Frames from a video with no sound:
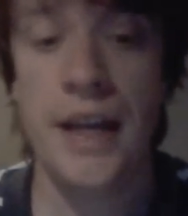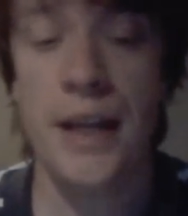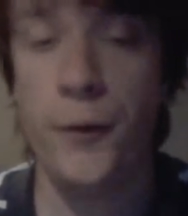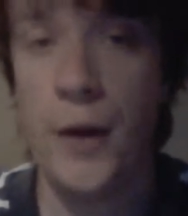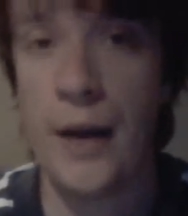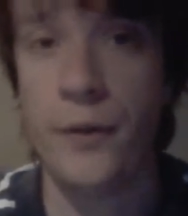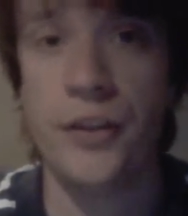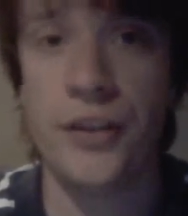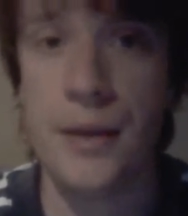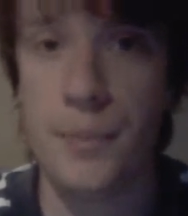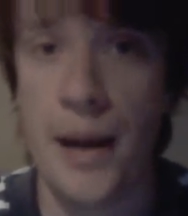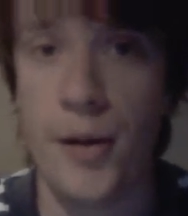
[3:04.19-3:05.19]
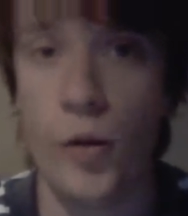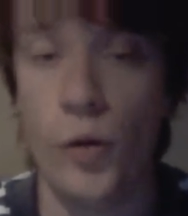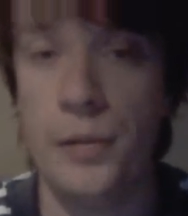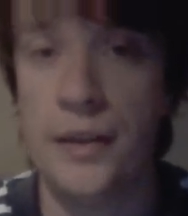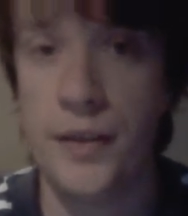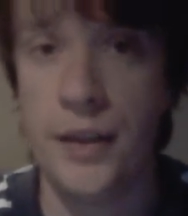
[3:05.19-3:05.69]
If you haven't seen
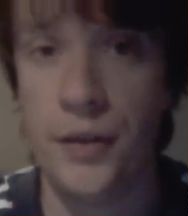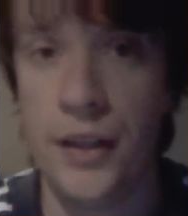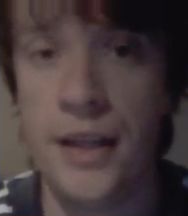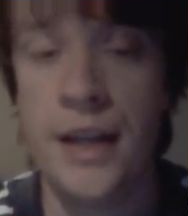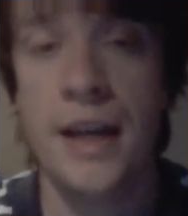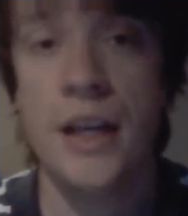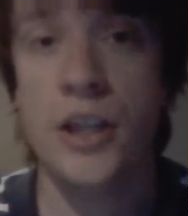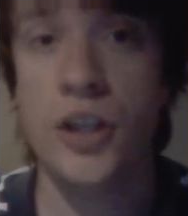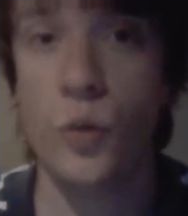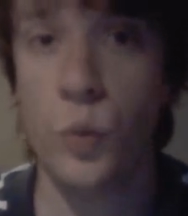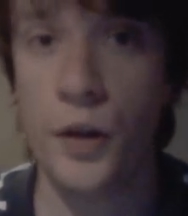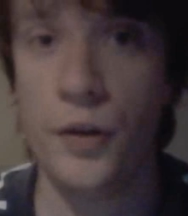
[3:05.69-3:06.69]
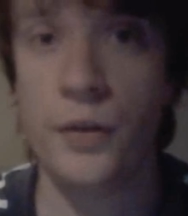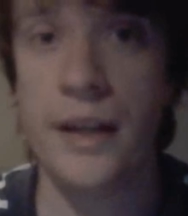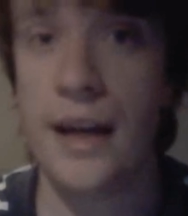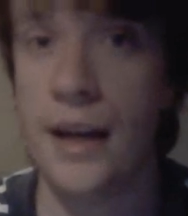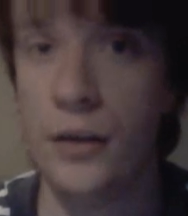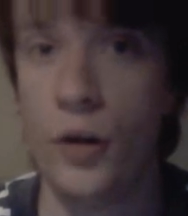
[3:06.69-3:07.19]
Paranormal Activity, you will
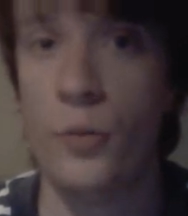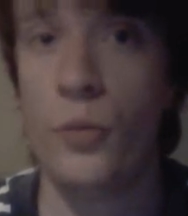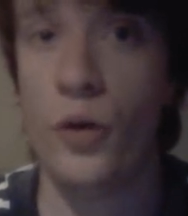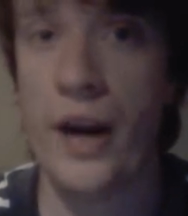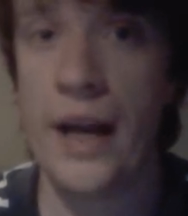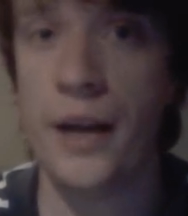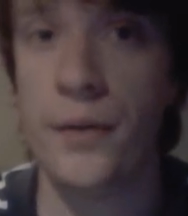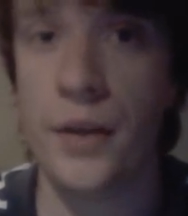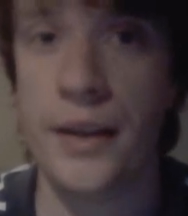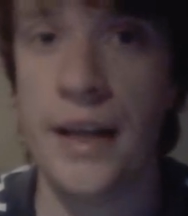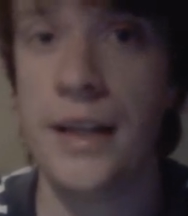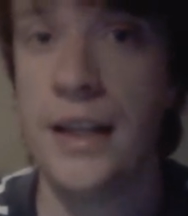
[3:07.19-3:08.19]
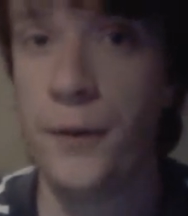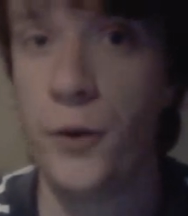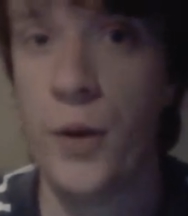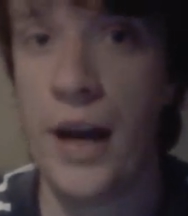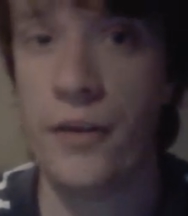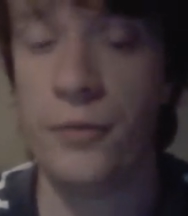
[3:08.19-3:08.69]
get a lot more out of it than if
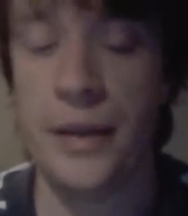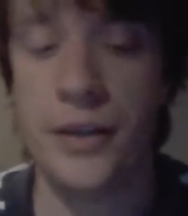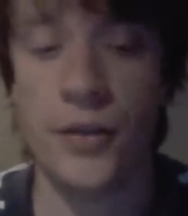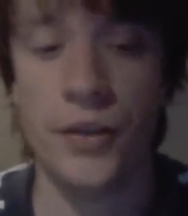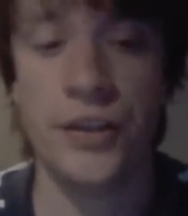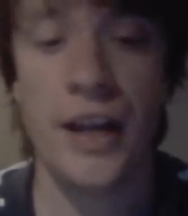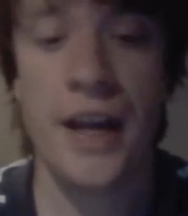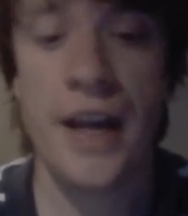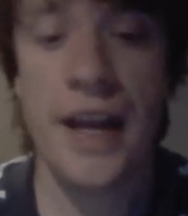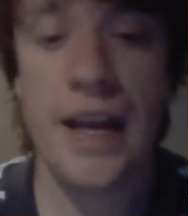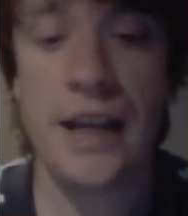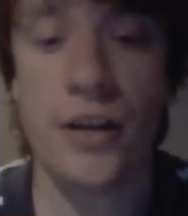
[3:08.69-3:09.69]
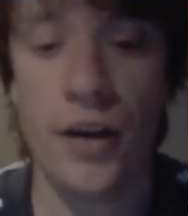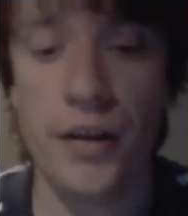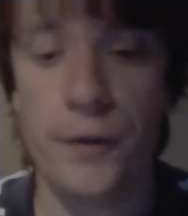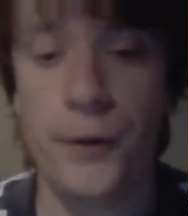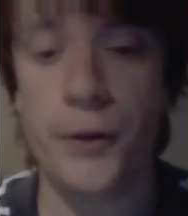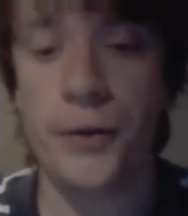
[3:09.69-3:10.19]
you have, because it kind
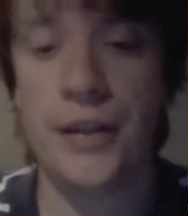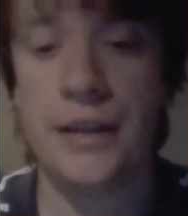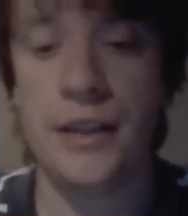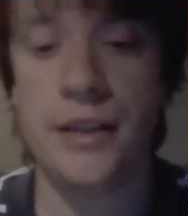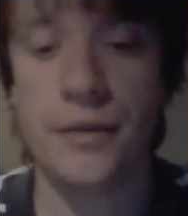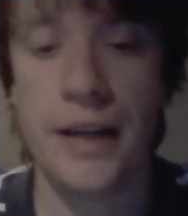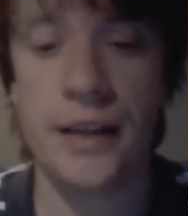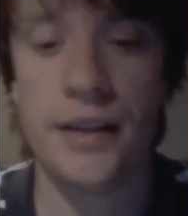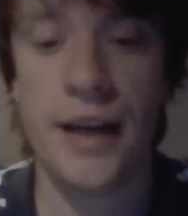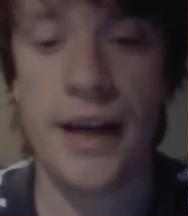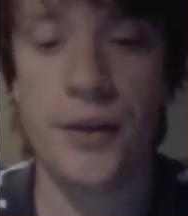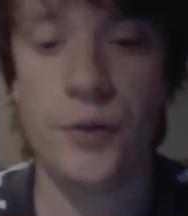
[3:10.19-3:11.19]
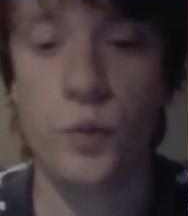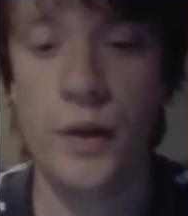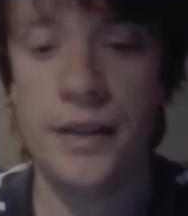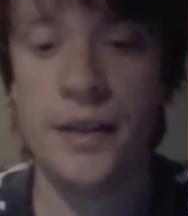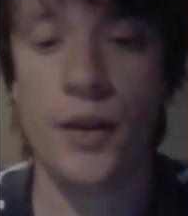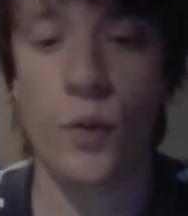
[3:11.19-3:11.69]
of feels that the director has
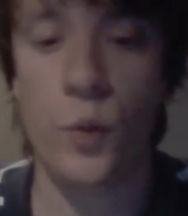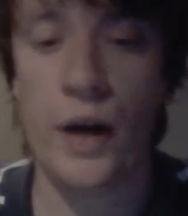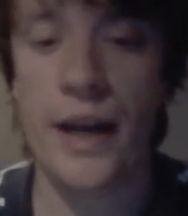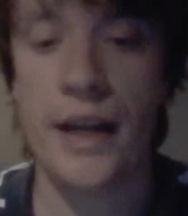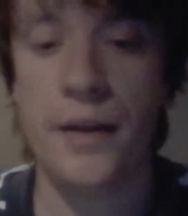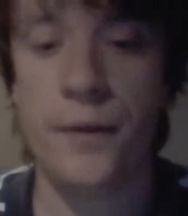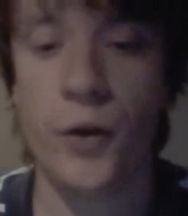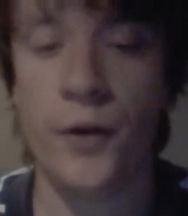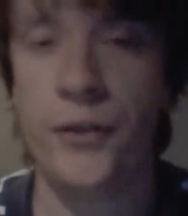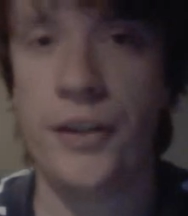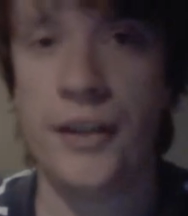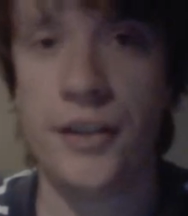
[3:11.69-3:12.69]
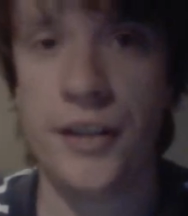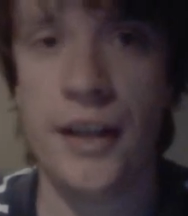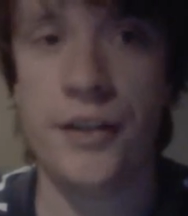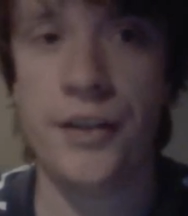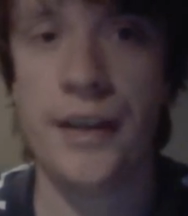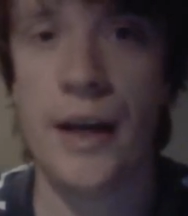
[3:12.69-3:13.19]
ridden the wave of
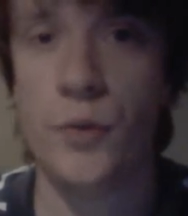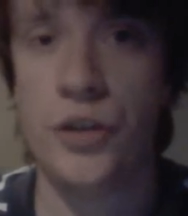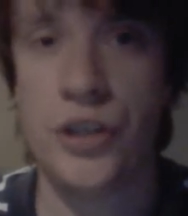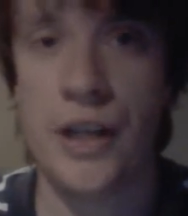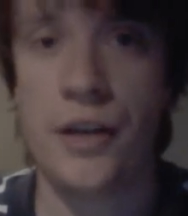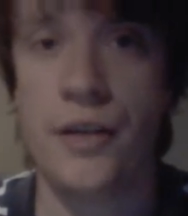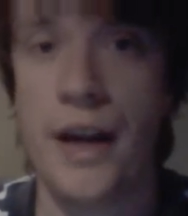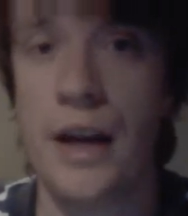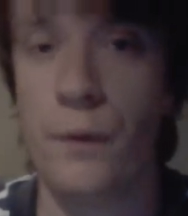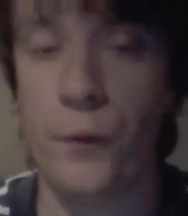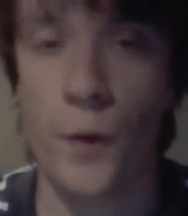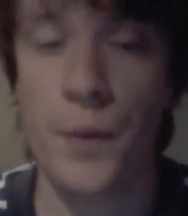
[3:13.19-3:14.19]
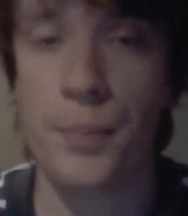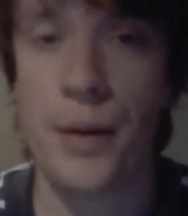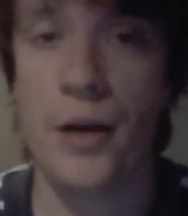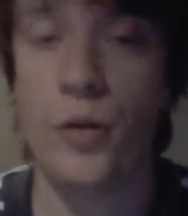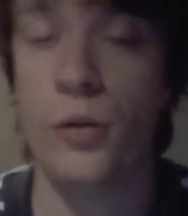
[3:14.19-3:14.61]
success that was generated from the